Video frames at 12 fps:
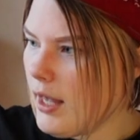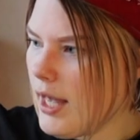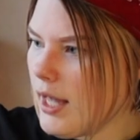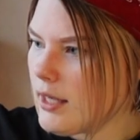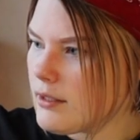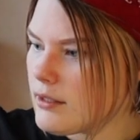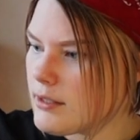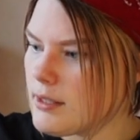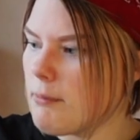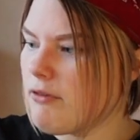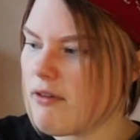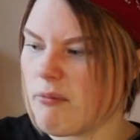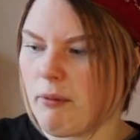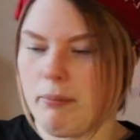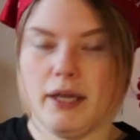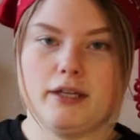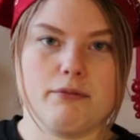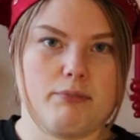and some of them are
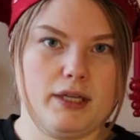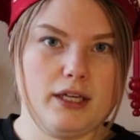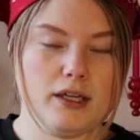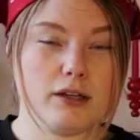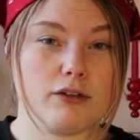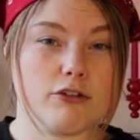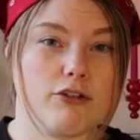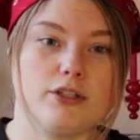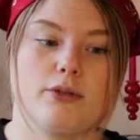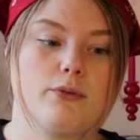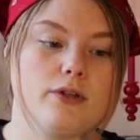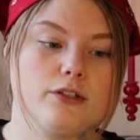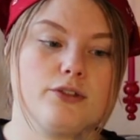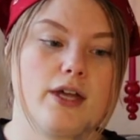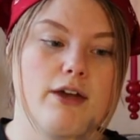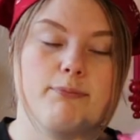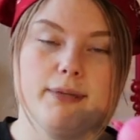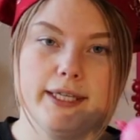painted pink because I wanted to
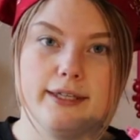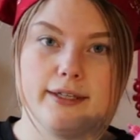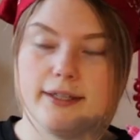have pink